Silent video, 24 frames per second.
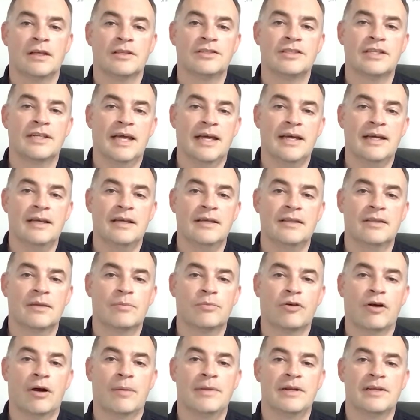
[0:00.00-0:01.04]
Today, the
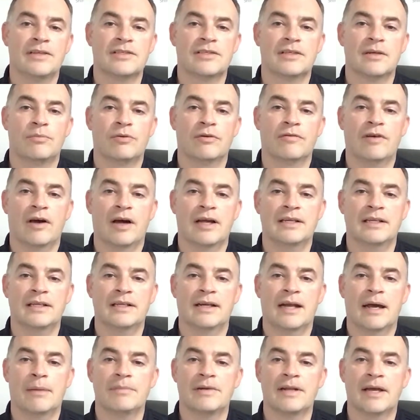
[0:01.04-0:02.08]
Prime Minister provided
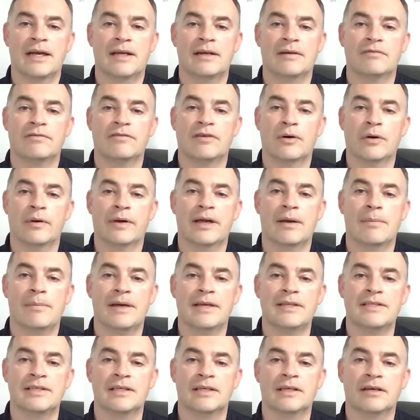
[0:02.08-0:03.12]
an update following a
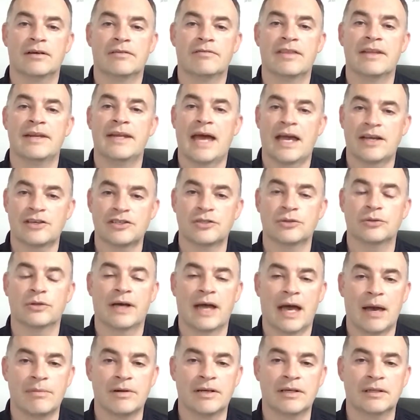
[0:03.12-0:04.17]
meeting of the National
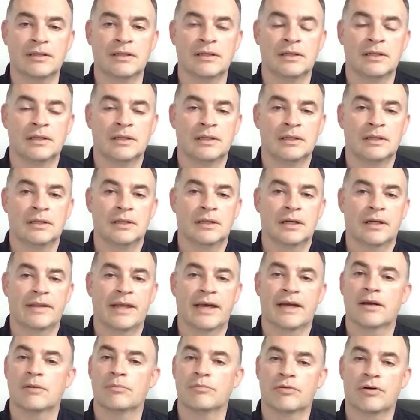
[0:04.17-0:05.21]
Cabinet, and
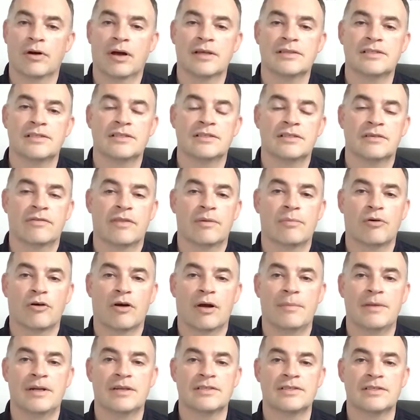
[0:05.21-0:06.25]
that comprises of the
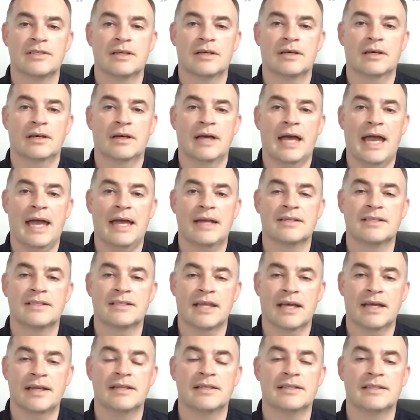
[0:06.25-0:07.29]
Prime Minister and
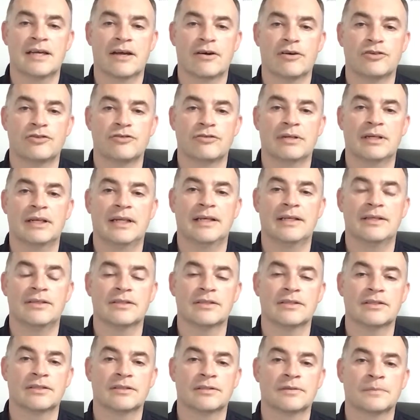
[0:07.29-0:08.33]
state and territory
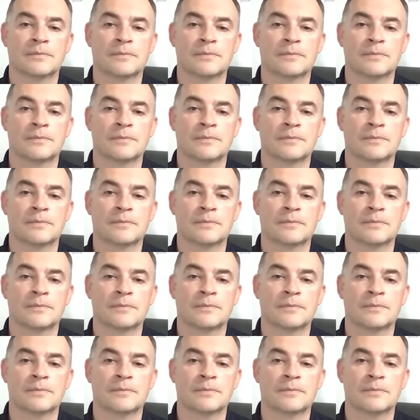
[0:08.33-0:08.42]
leaders.